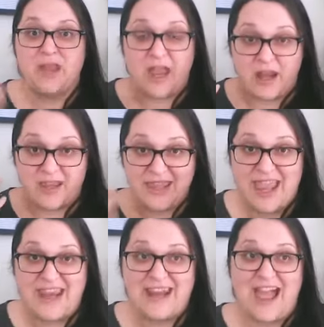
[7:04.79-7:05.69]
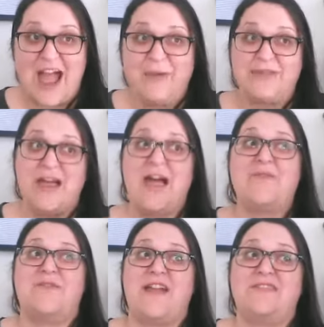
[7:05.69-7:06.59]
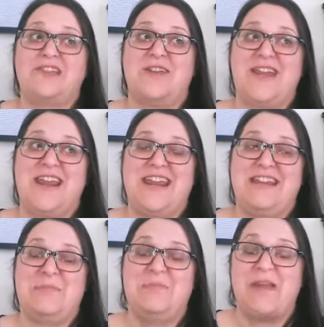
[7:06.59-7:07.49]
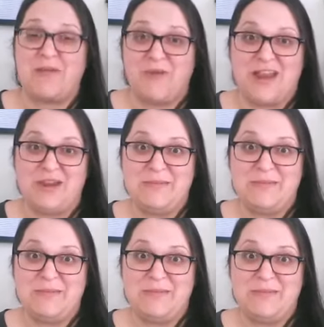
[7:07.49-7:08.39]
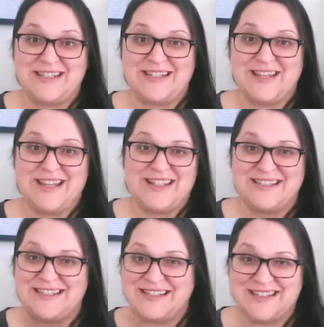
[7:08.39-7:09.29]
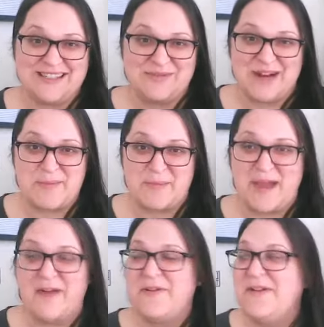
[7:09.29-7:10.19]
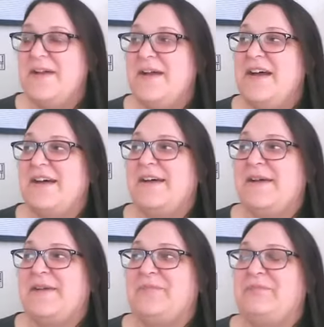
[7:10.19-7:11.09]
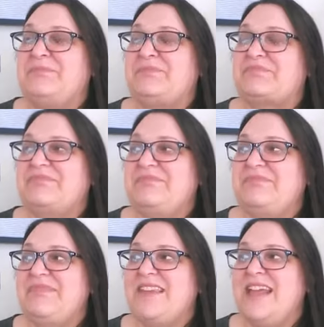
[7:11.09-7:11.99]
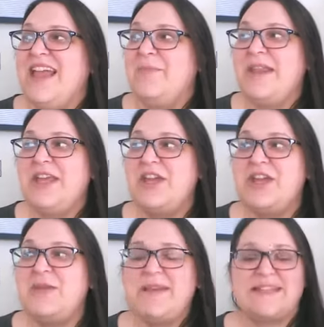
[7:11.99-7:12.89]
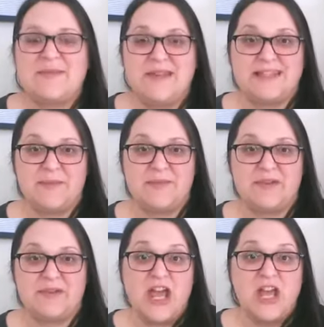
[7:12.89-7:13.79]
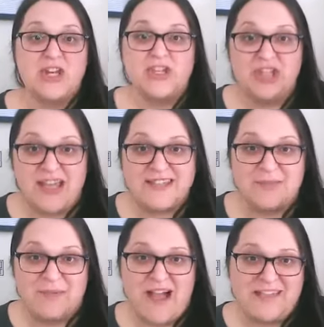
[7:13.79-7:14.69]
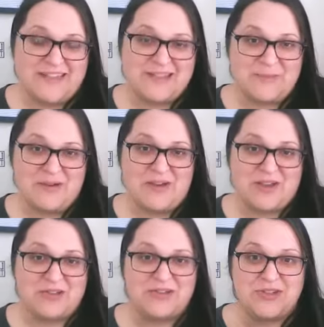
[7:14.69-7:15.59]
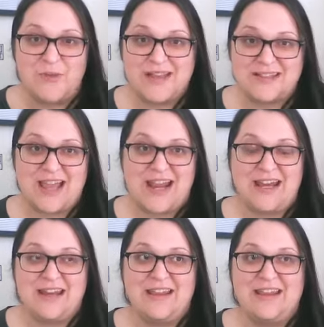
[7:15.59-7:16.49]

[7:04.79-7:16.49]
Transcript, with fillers: And again, I would love a five star rating, but I want you to be honest because this is what I'm about. Um, but it could be something as simple as just bought this book, so excited.